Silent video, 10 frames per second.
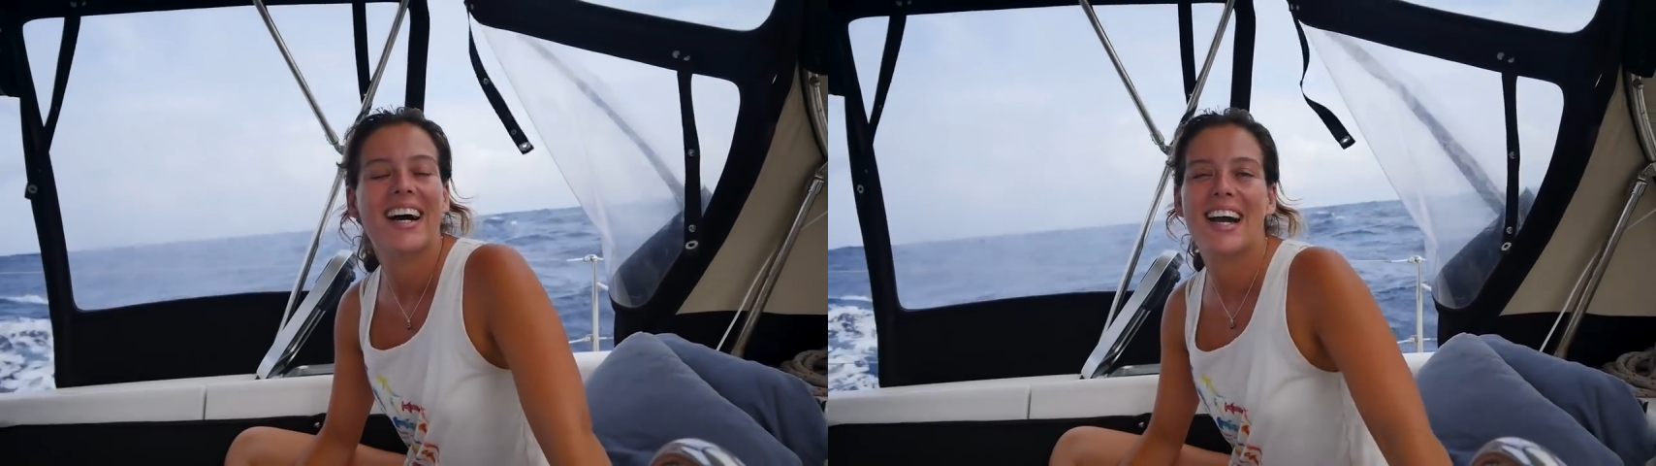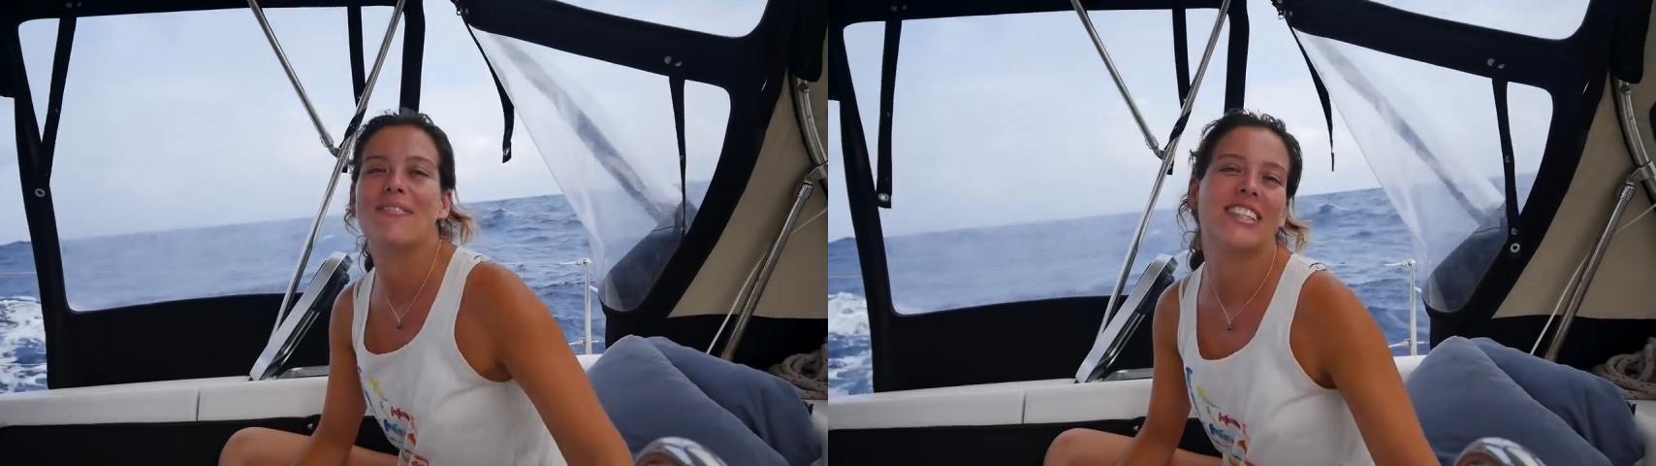
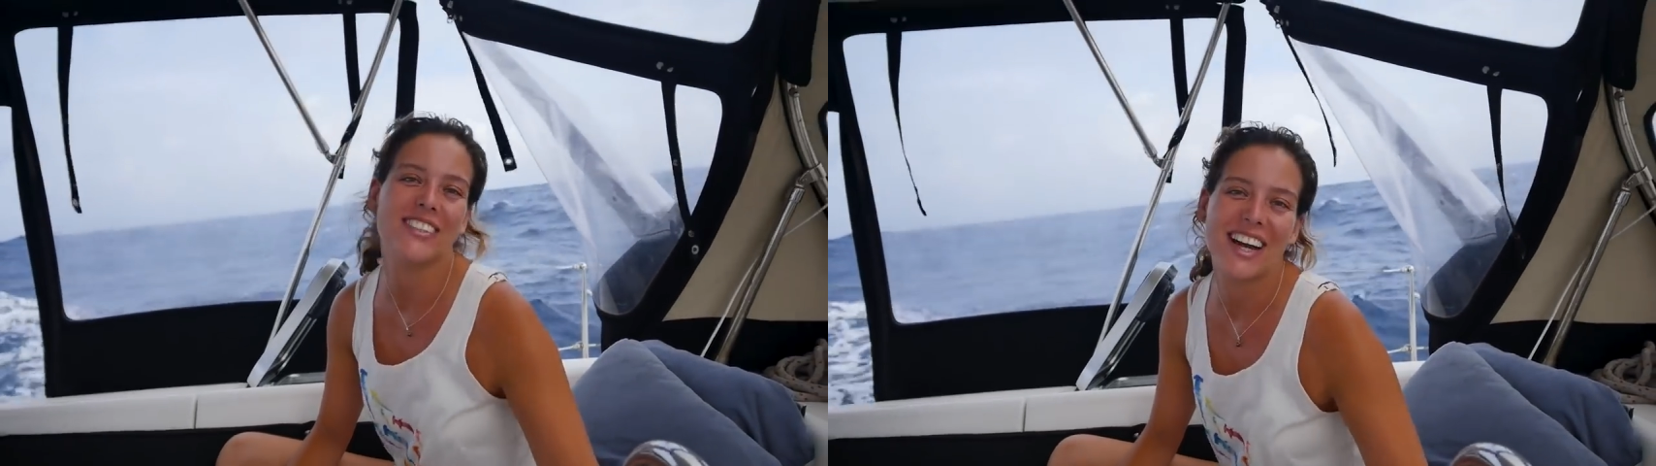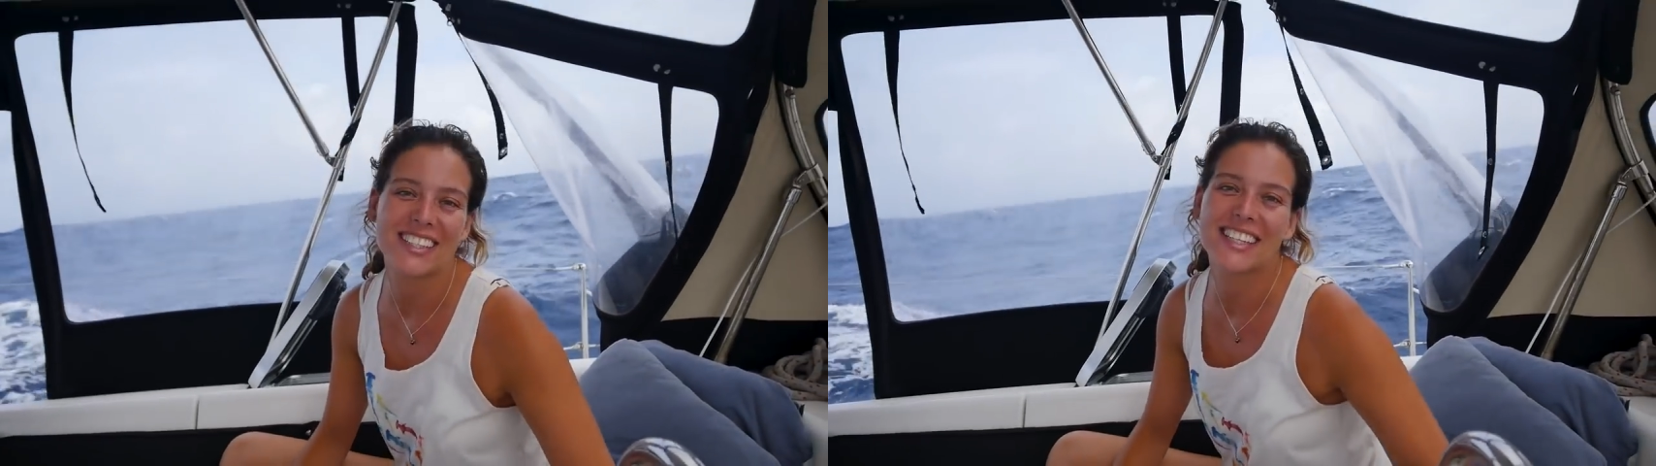I met
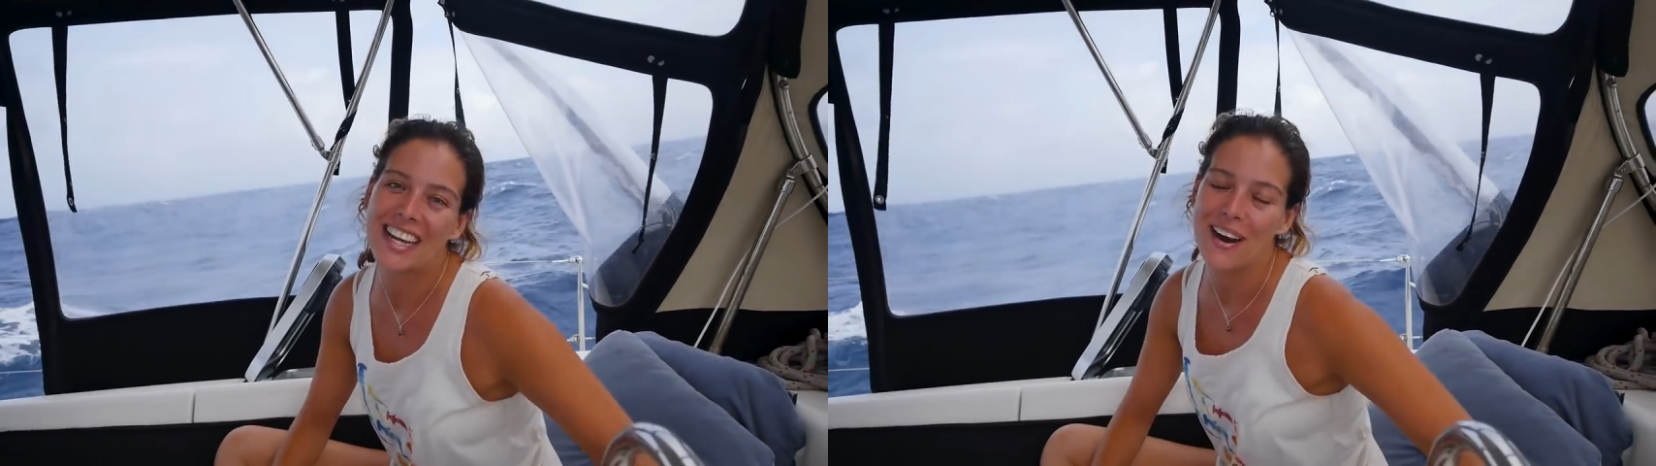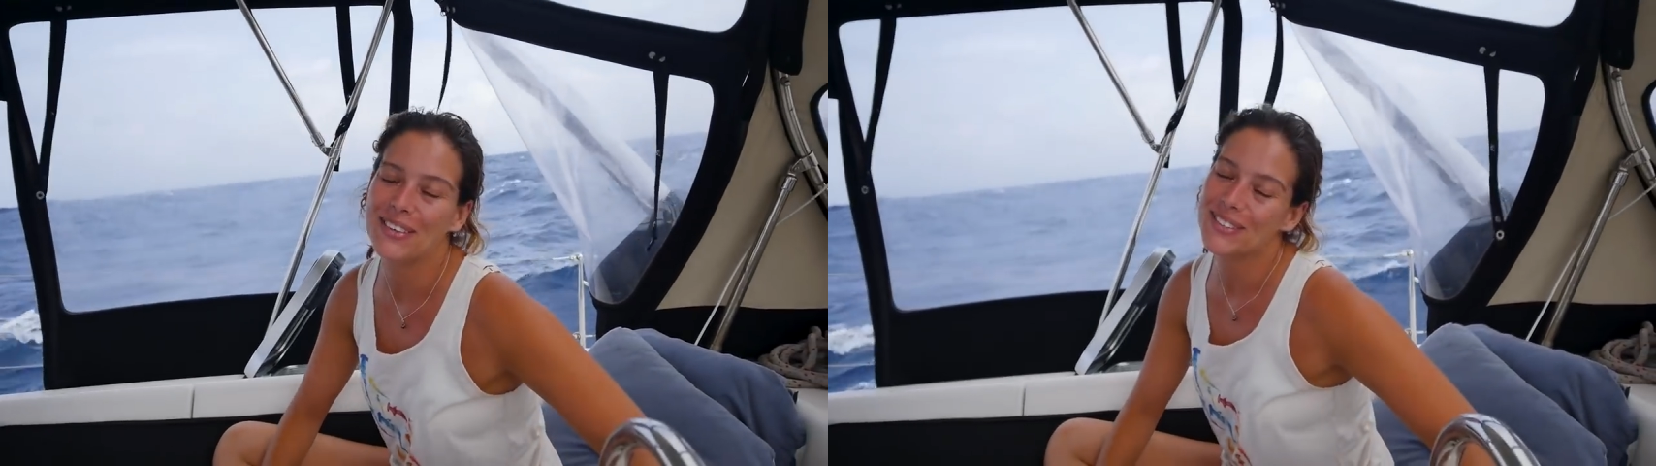you guys in
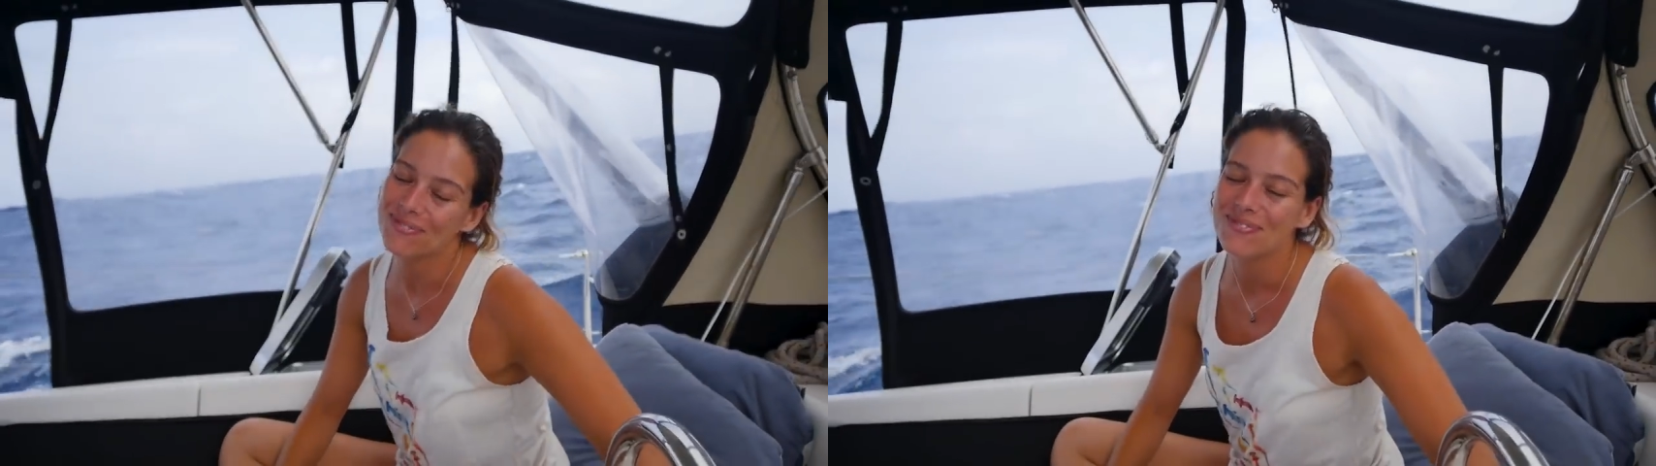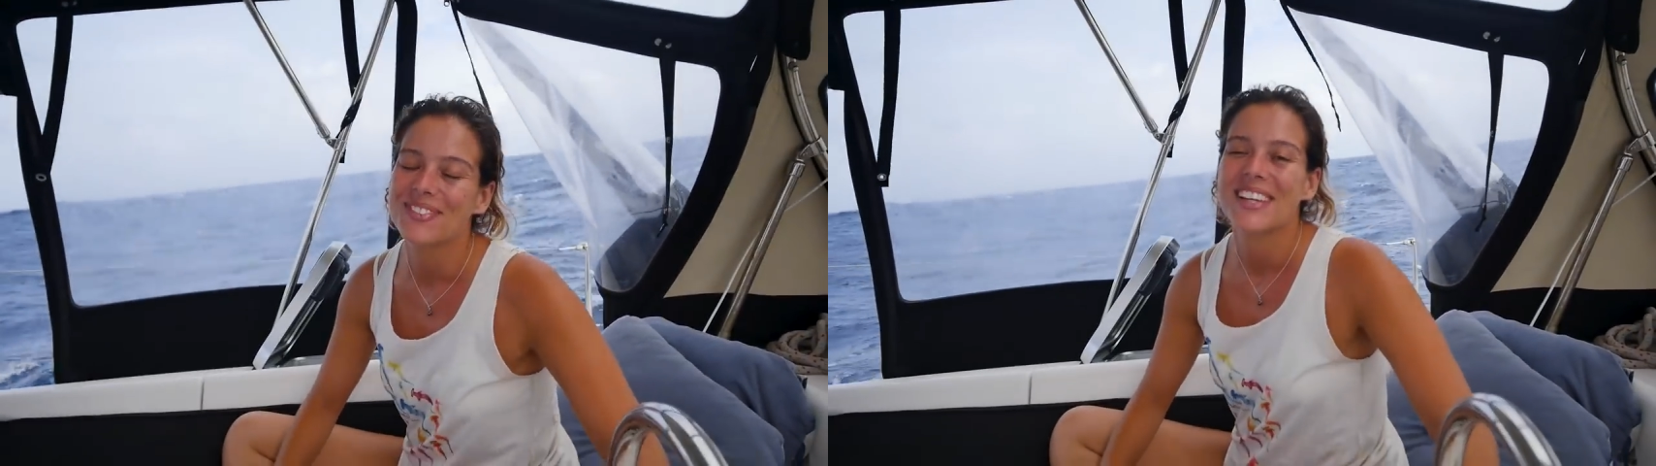Cabo,
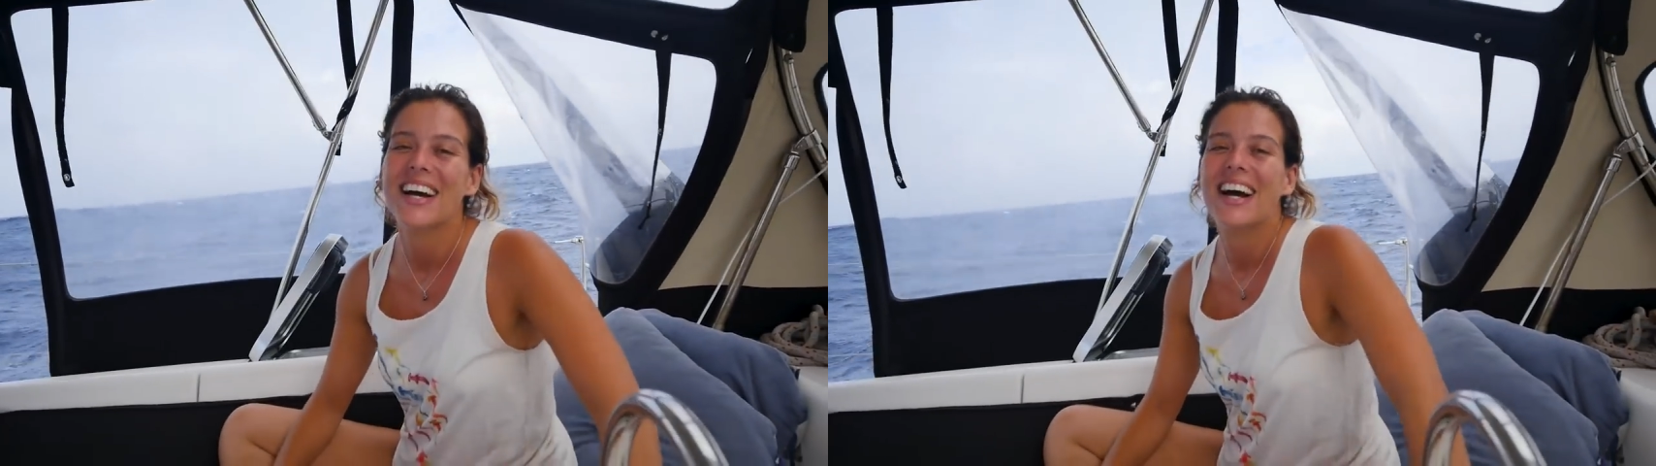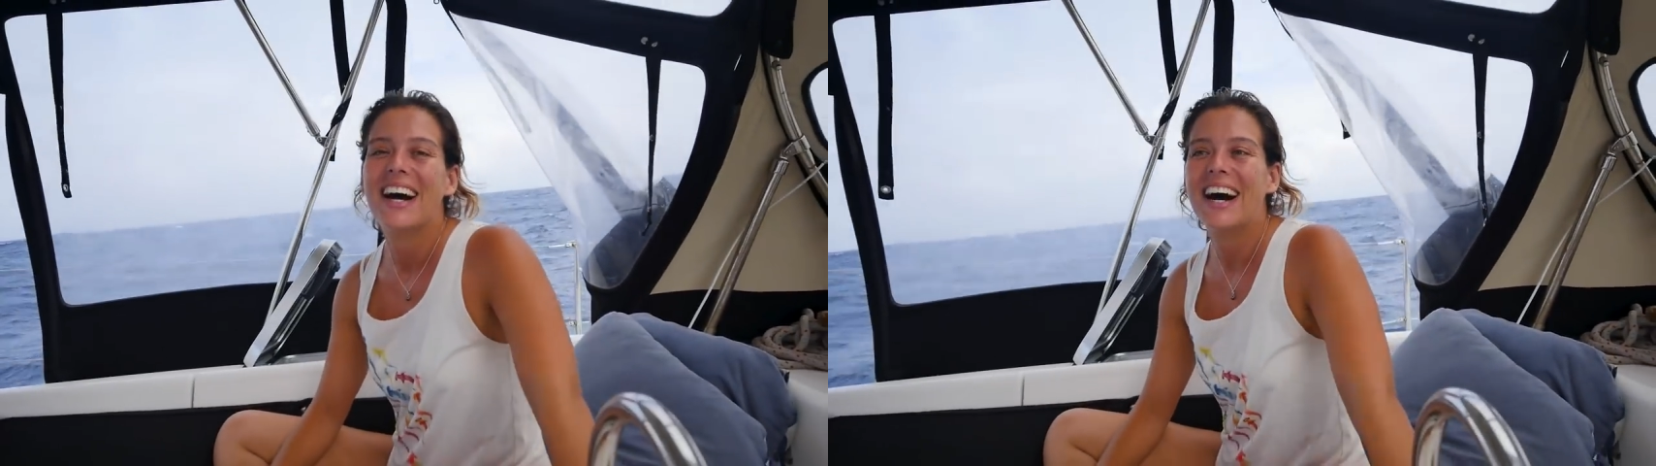
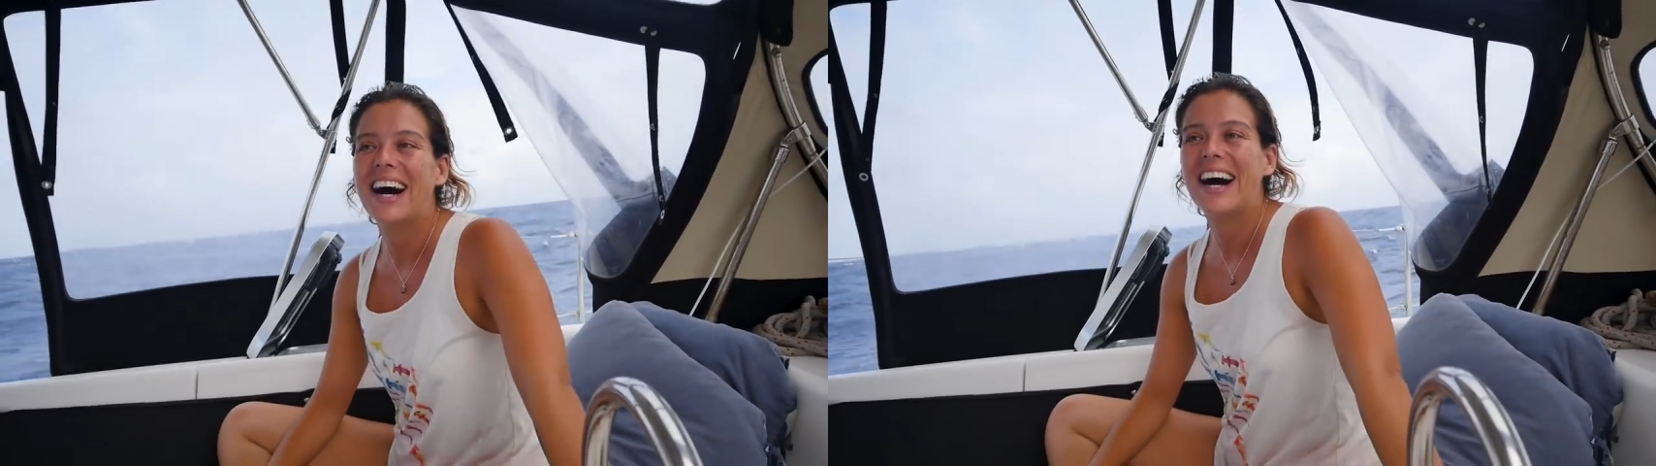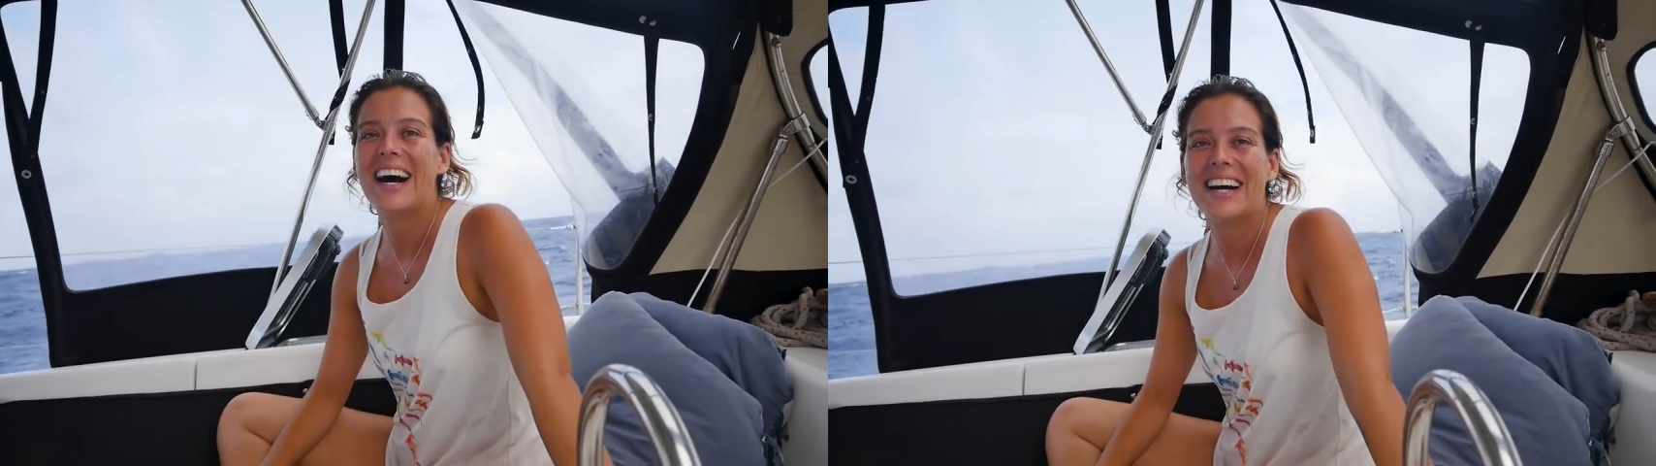
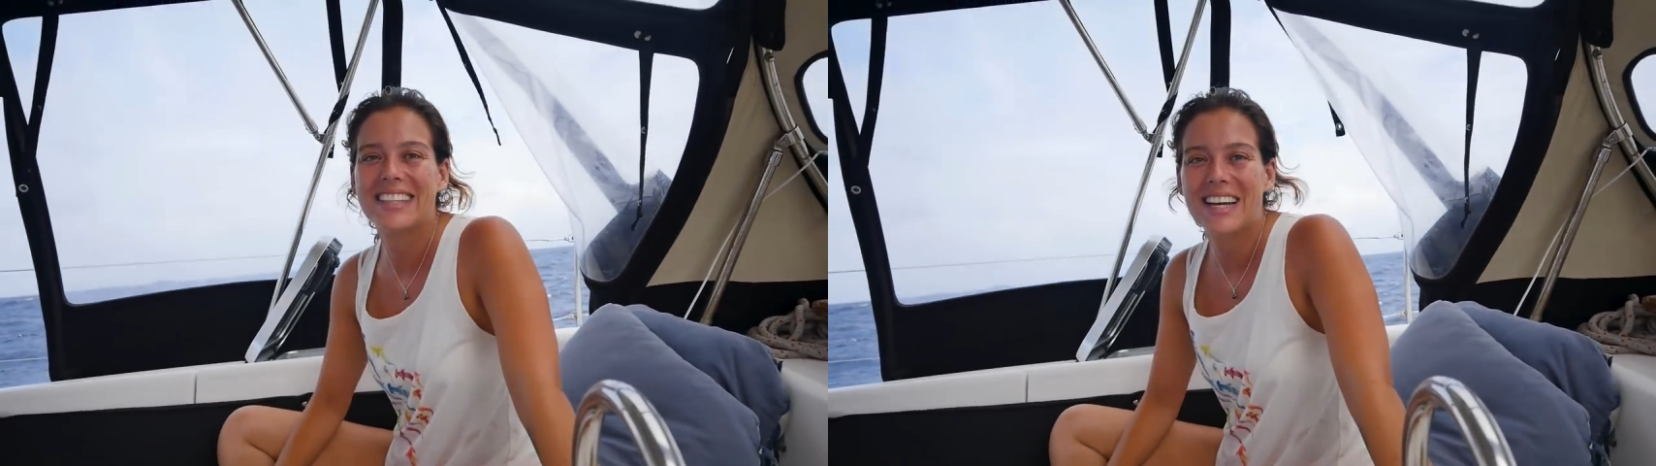and